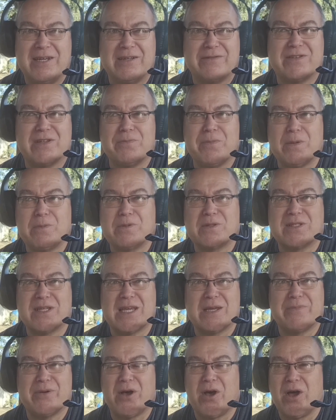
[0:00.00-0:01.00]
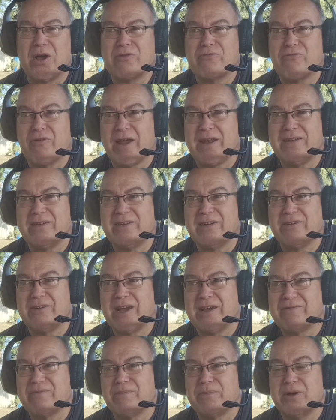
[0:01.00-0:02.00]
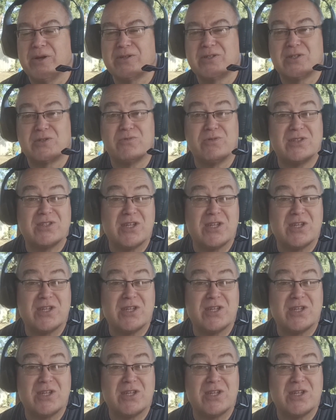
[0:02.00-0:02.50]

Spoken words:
And some people say, but I rent and I haven't purchased.